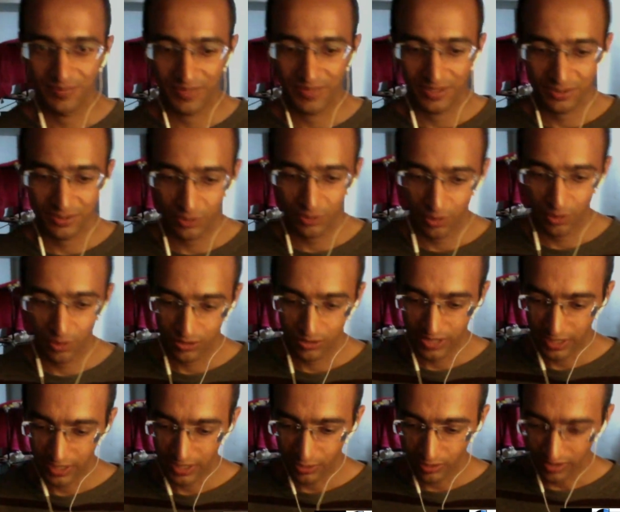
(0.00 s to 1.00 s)
so they
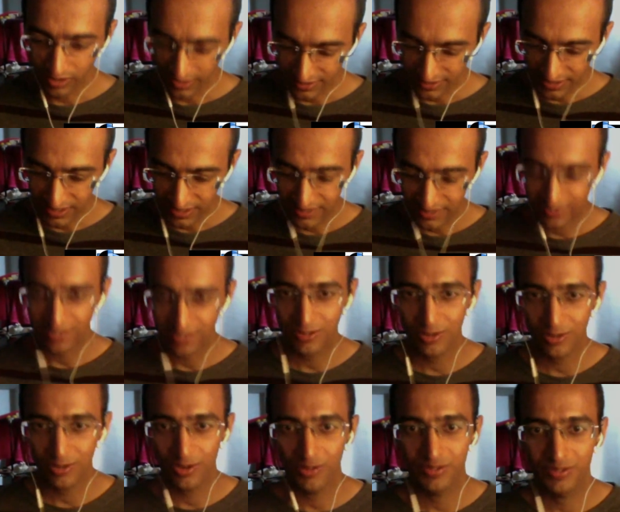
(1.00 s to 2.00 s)
are not necessarily in
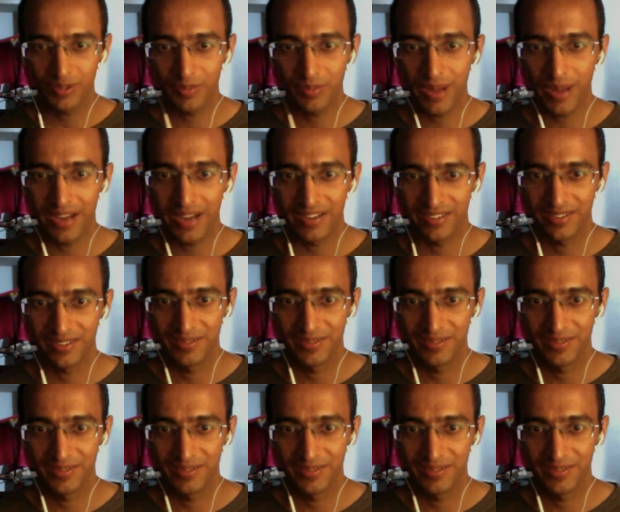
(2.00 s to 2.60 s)
control of the mind.